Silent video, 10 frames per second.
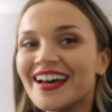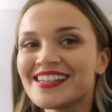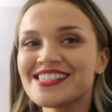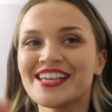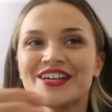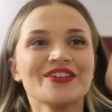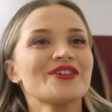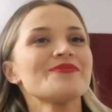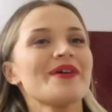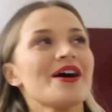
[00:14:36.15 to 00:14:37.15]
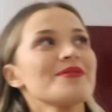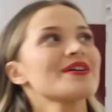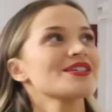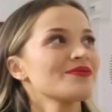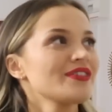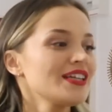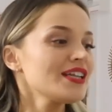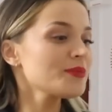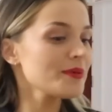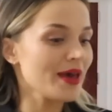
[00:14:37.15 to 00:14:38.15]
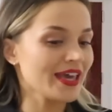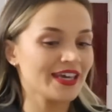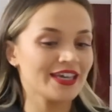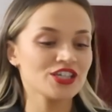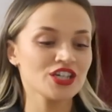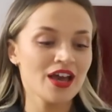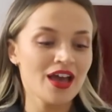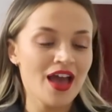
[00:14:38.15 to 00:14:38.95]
this cereal bar because I'm feeling a little bit peckish,